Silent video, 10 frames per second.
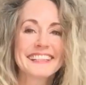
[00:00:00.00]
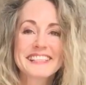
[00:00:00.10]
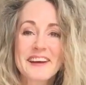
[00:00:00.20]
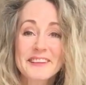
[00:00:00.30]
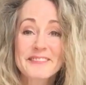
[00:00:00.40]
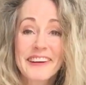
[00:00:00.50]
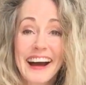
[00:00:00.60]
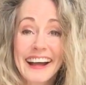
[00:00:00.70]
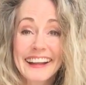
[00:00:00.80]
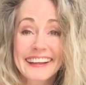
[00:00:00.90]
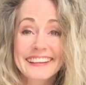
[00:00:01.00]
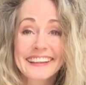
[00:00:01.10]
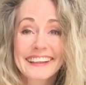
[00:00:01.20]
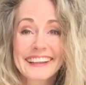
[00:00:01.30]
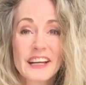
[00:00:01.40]
She's
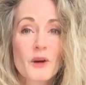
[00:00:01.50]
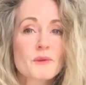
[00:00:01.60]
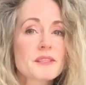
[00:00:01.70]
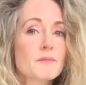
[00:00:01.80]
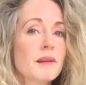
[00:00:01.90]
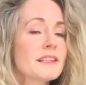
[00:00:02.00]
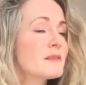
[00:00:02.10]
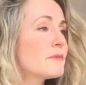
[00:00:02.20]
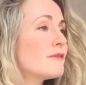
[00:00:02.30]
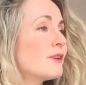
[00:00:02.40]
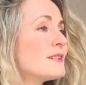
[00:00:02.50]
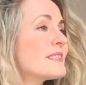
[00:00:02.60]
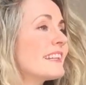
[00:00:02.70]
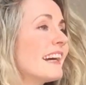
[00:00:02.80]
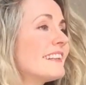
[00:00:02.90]
having fun. Was it pleasant before you
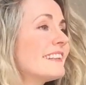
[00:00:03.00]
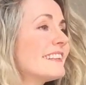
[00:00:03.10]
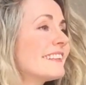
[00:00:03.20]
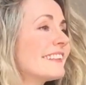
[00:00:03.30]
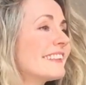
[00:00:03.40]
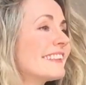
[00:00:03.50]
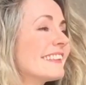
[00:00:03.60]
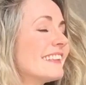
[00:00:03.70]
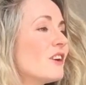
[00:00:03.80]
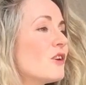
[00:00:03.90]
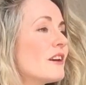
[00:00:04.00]
started? Or